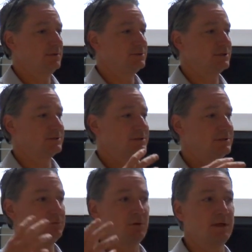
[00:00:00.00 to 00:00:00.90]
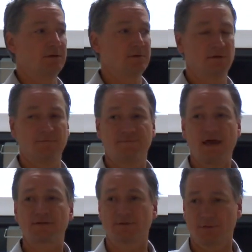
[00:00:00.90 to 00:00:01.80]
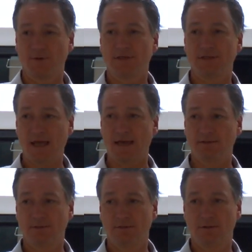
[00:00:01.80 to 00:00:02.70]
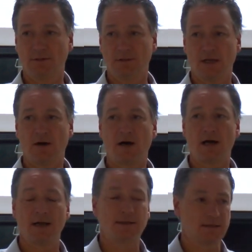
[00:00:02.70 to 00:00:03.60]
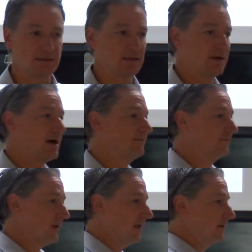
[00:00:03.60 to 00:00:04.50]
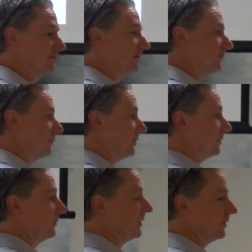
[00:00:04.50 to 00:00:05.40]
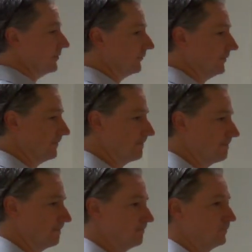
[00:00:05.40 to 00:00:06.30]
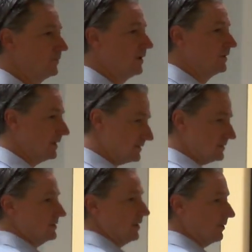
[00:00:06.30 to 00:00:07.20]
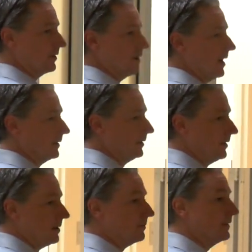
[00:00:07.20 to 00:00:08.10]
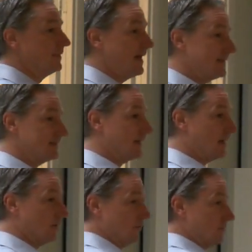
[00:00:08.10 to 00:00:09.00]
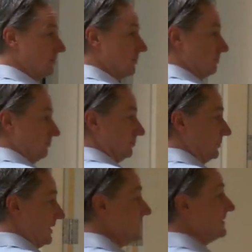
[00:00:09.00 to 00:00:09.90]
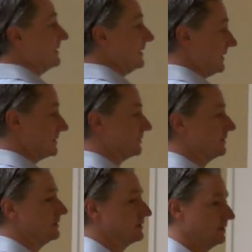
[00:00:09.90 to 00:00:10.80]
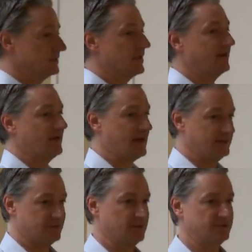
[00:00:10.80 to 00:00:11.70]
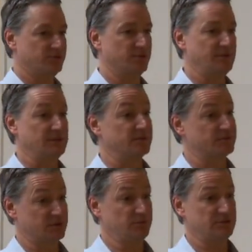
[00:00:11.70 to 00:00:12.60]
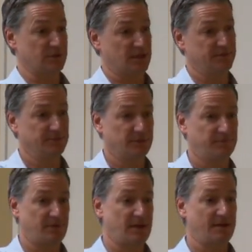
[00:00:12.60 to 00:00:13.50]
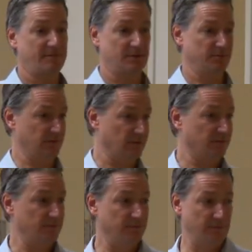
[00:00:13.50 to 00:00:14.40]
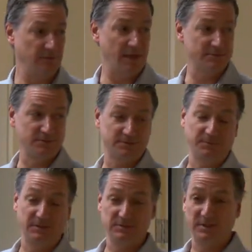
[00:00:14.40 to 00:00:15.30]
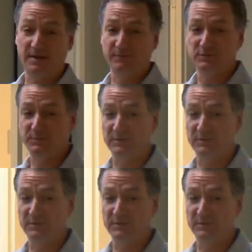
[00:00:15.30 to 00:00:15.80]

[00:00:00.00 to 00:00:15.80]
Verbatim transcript: just to see what effect they're going to get, how high they can get off of a handful of pills. That's a scary thought. But that's how easy it is for these kids to have access to a means of suicide if they have a, you know, the access the means to have those